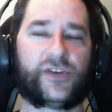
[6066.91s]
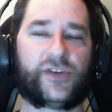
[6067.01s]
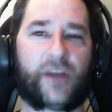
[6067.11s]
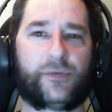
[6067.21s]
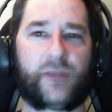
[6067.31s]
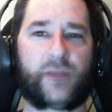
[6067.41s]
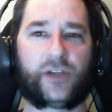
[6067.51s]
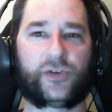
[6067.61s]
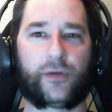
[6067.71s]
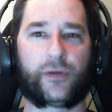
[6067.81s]
I was making
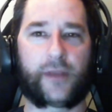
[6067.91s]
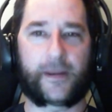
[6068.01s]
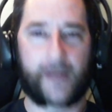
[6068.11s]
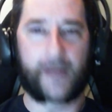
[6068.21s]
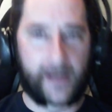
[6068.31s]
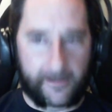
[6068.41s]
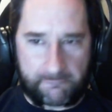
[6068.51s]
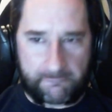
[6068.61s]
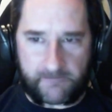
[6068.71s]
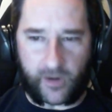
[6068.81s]
sure that
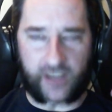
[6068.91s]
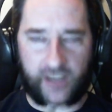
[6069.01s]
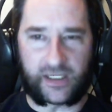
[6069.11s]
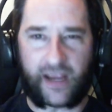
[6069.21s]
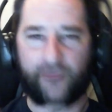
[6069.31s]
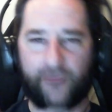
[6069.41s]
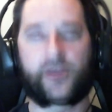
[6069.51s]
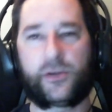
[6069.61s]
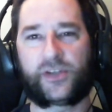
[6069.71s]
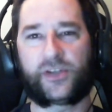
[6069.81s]
I did everything
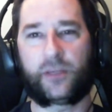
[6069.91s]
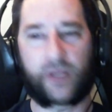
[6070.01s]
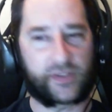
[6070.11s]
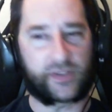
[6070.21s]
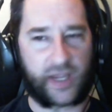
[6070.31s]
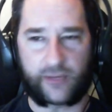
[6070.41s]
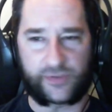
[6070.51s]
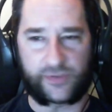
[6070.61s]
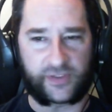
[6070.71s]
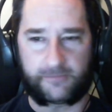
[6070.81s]
you said because I
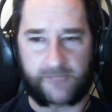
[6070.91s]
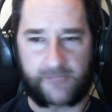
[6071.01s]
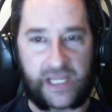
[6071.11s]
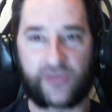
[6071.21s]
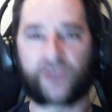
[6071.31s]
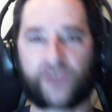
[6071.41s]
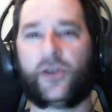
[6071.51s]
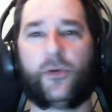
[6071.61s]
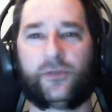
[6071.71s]
was in the zone.